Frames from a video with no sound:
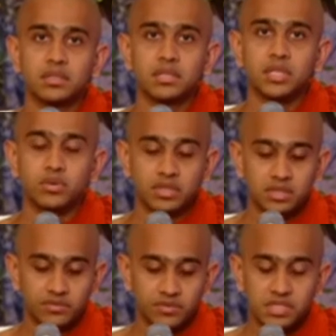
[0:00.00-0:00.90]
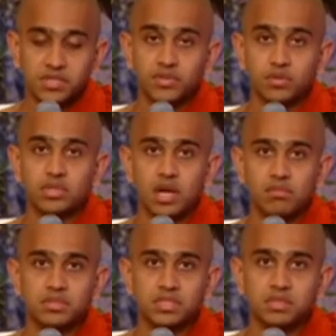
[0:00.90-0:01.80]
during the first few
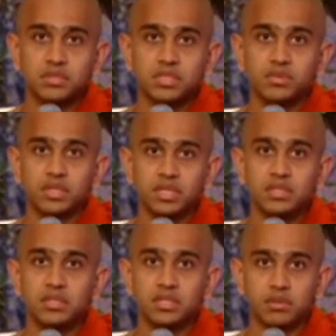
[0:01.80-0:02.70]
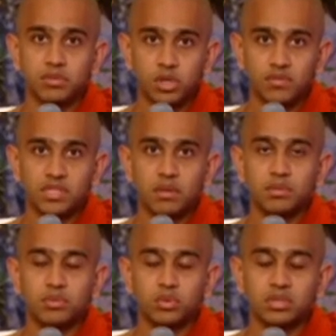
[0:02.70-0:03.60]
Dhamma sermons we did in the Mirror of
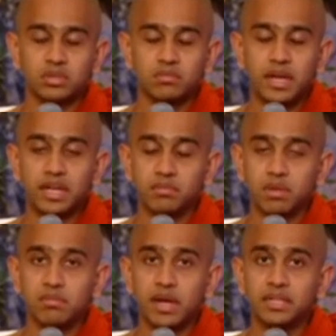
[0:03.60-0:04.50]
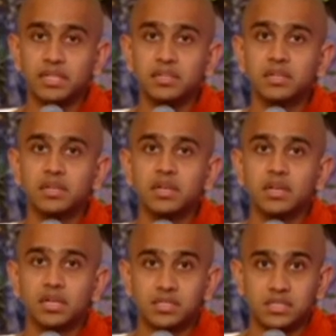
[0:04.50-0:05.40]
Dhamma program, I remember I did
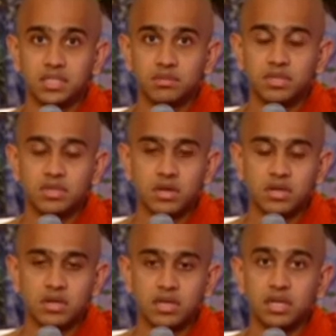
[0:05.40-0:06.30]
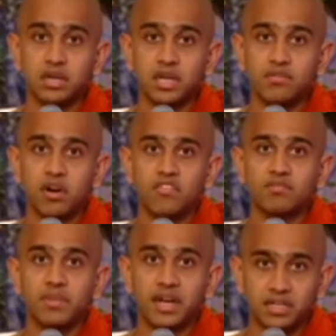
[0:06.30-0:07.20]
a sermon on a river of
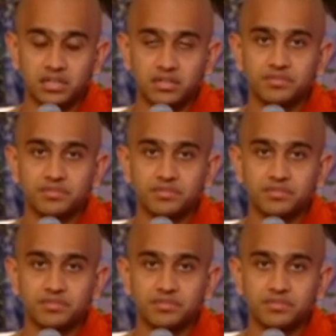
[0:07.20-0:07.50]
merit.